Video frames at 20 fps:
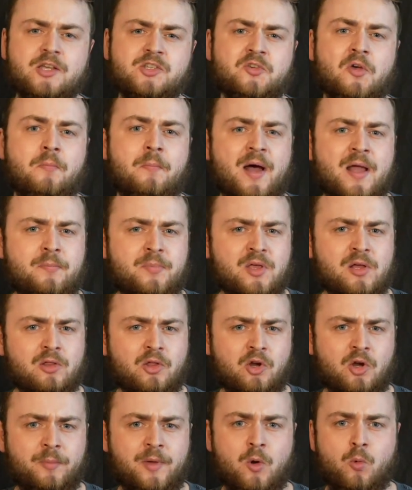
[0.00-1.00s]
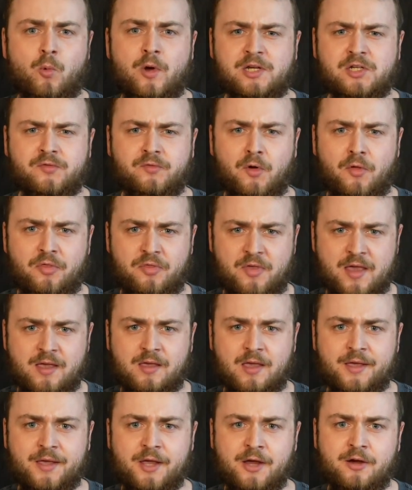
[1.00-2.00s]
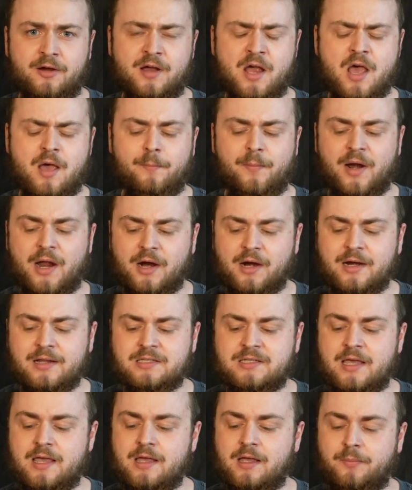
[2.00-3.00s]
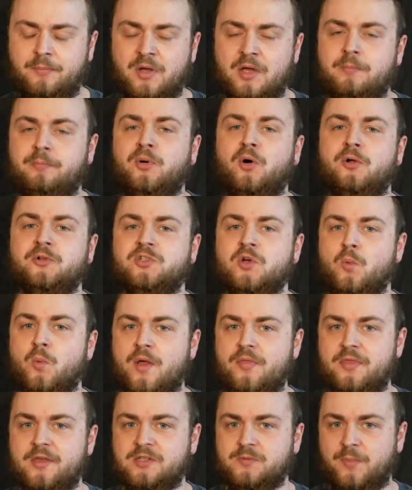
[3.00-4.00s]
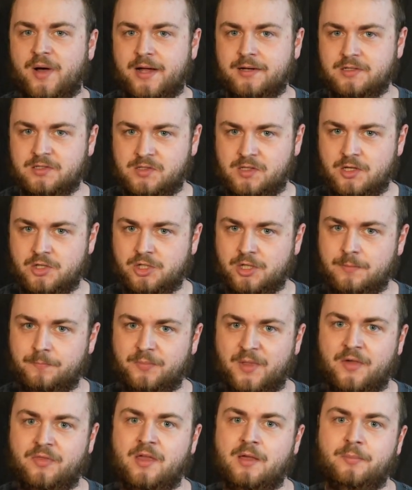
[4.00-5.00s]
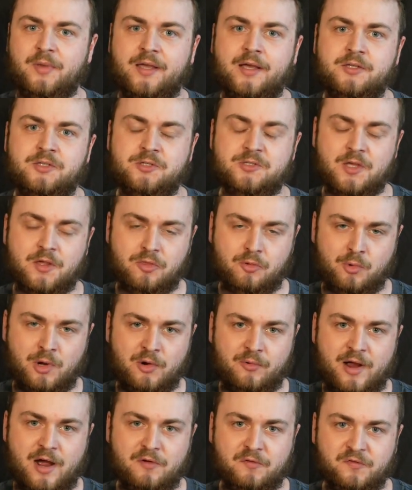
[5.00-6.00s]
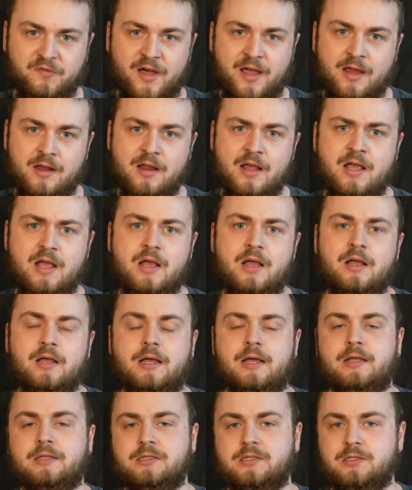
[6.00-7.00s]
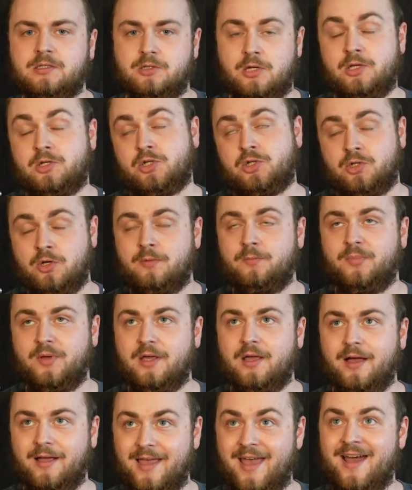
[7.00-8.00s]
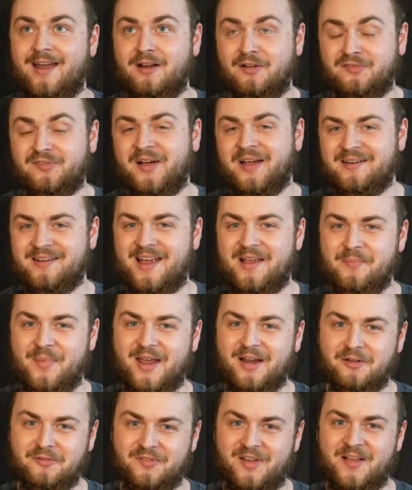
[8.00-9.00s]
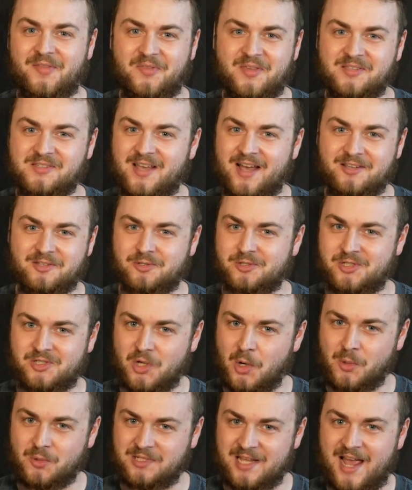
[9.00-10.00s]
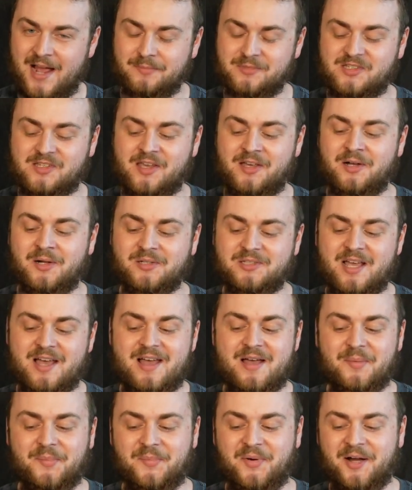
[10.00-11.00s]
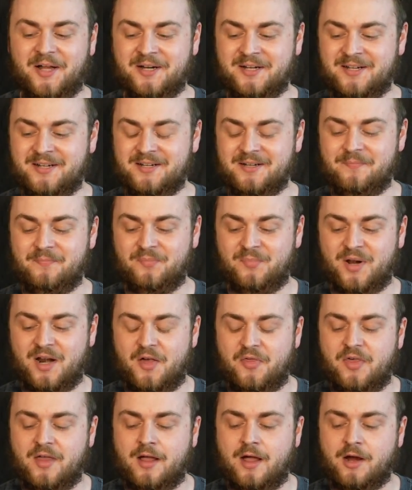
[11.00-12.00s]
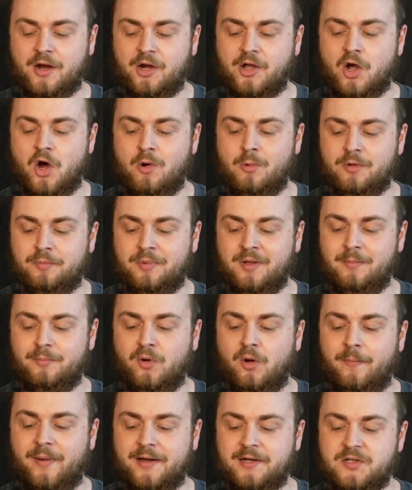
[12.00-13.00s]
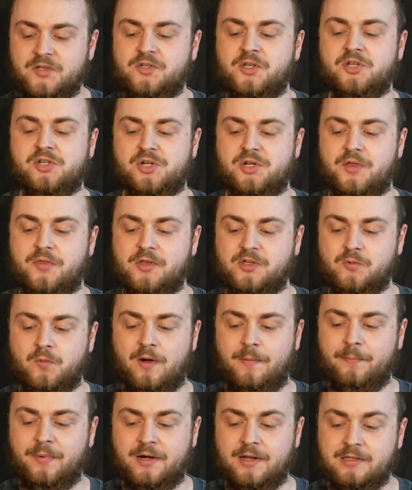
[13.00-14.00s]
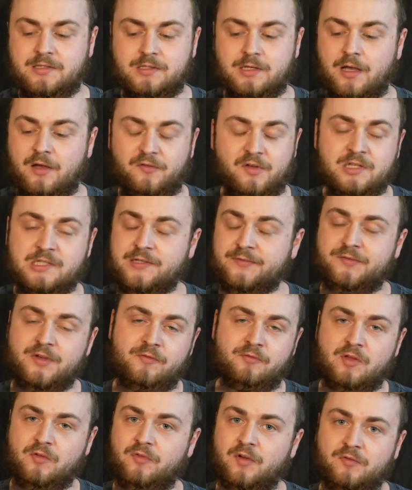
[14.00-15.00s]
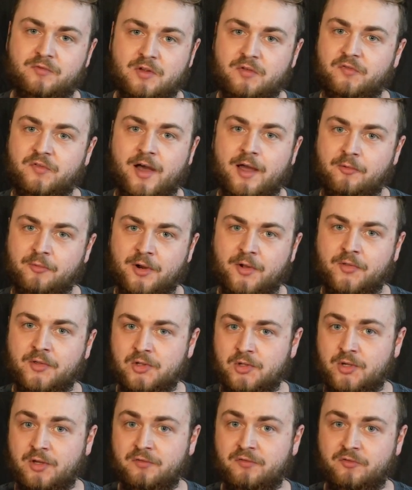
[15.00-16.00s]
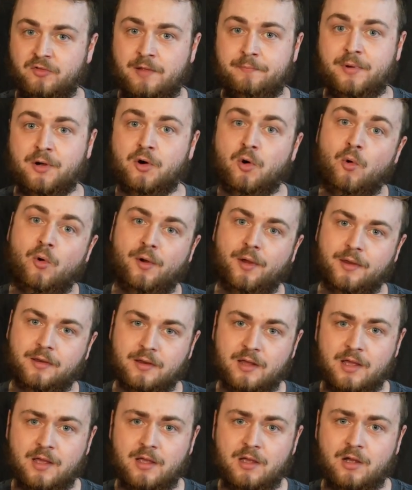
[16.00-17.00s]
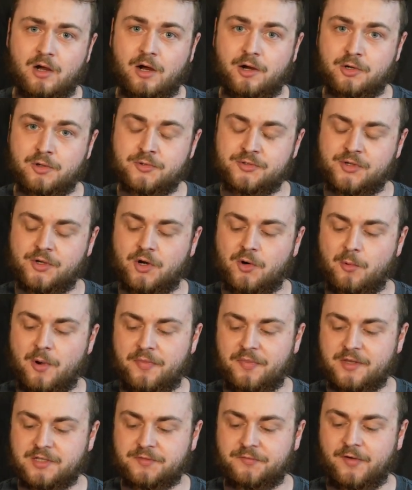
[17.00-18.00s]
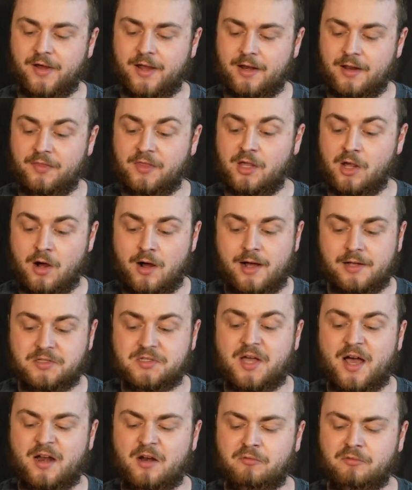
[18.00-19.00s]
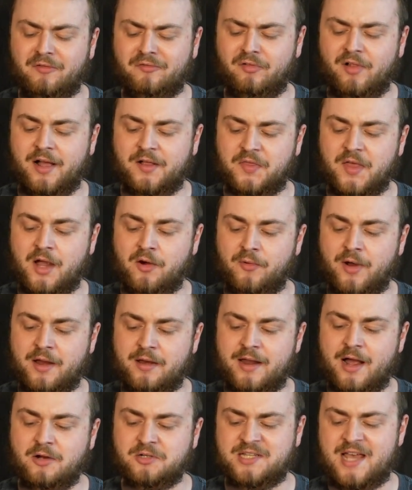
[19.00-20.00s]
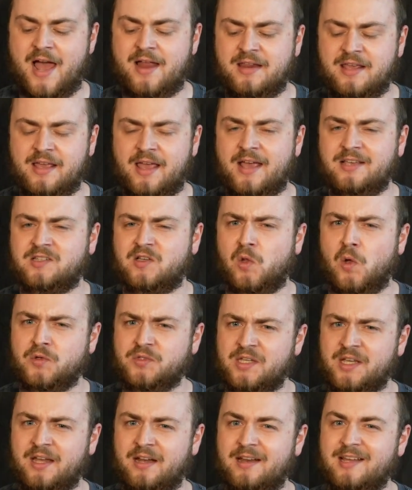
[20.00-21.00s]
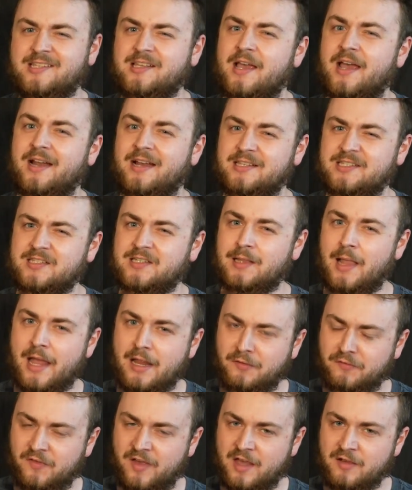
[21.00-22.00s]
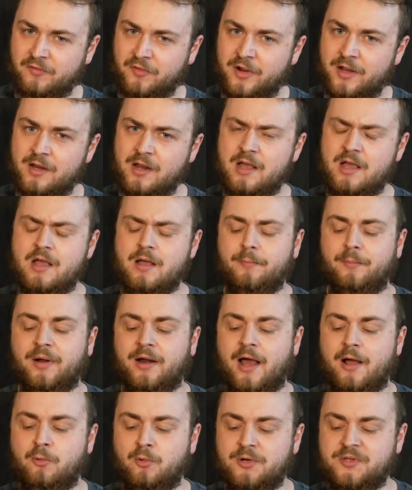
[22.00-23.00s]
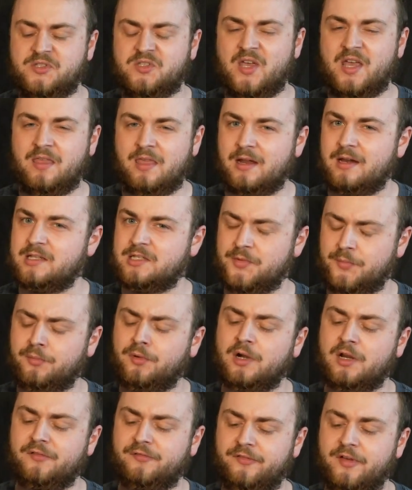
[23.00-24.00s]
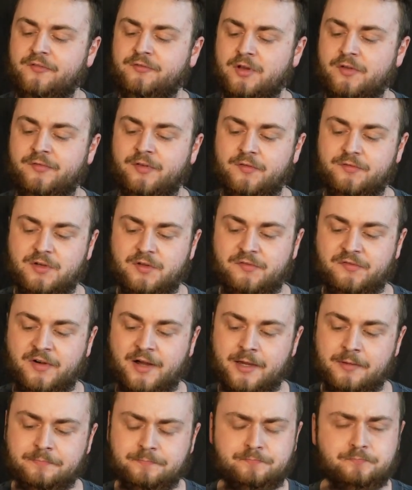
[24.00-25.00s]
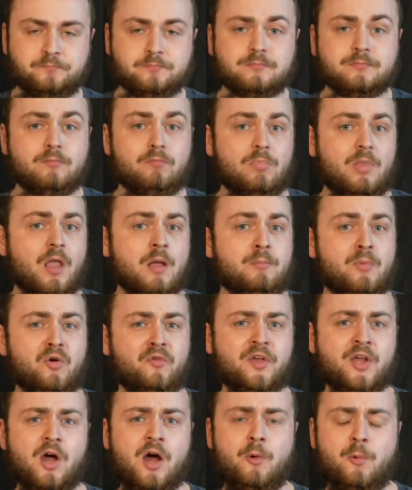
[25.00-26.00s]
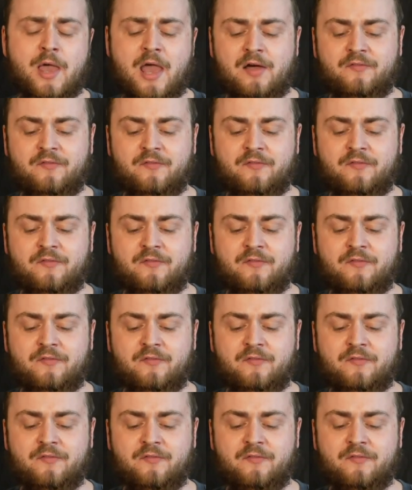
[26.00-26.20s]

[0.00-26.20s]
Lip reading: So it might be a little bit wishful thinking here, but I'm going to take Pitbull to win this by decision. I think because it's a 3-round fight, it should be, again, a fight night main event. These guys are so damn skilled, but I think I'm going to go with Pitbull by decision in this one. But it's a 50-50 fight, really. You could flip a coin on who's going to win this fight, and the odds kind of reflect that right now. Dan Ige is closing it at a slight favorite, but I would say that it's a pretty 50-50 fight. Moving on, we